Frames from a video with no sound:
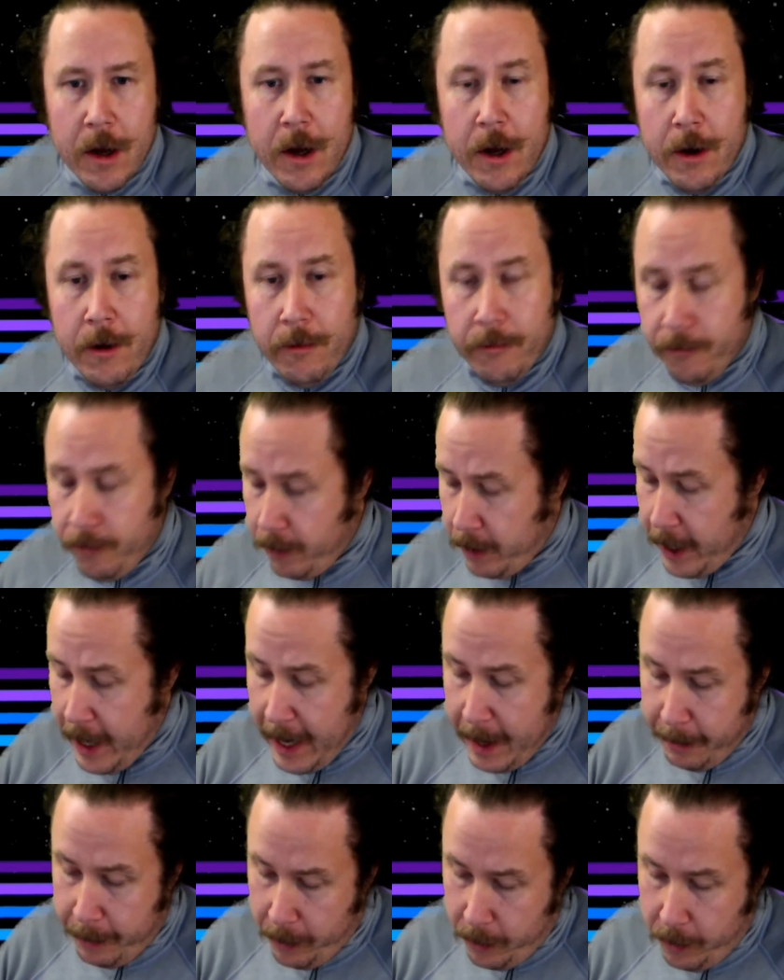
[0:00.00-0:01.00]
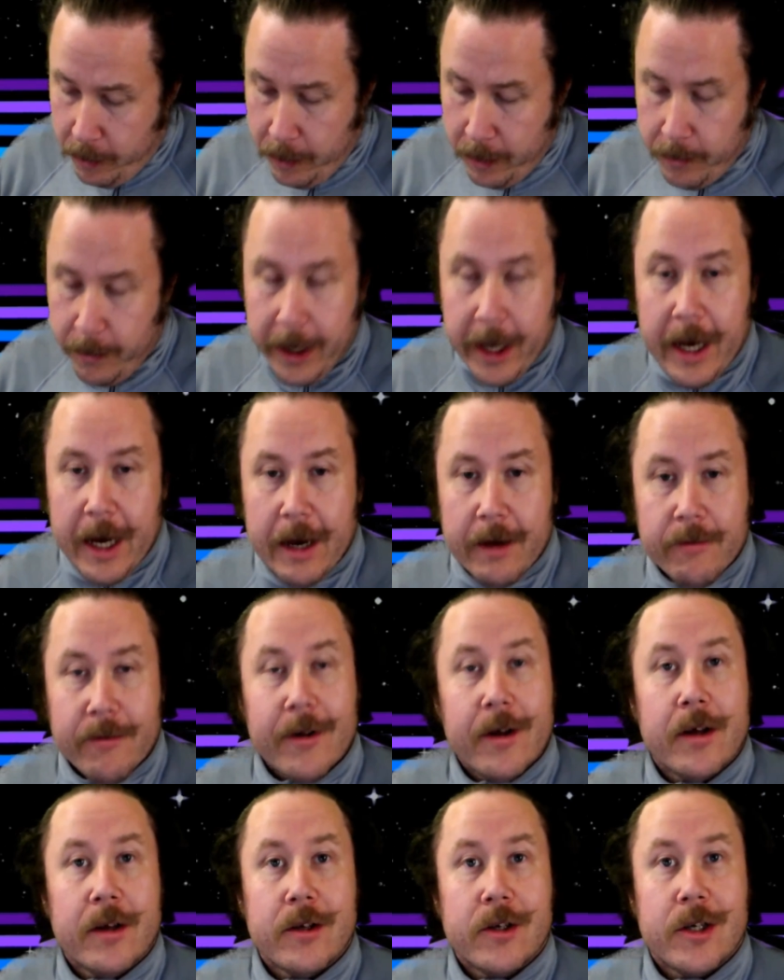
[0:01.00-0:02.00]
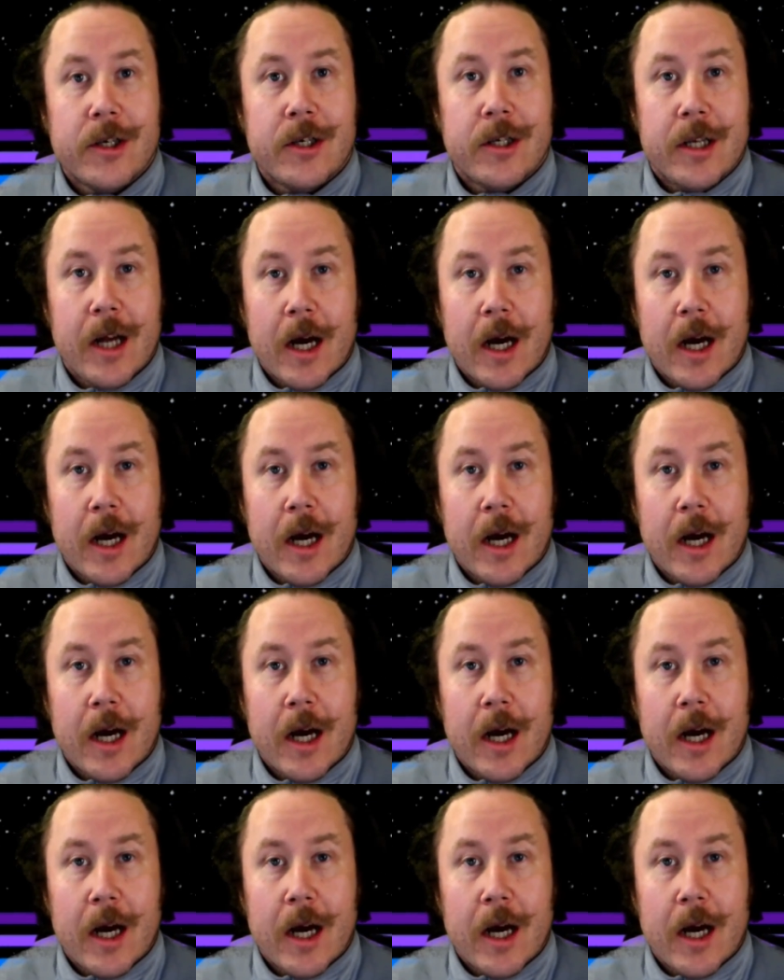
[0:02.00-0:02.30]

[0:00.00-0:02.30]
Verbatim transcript: For Capricorn, we have stop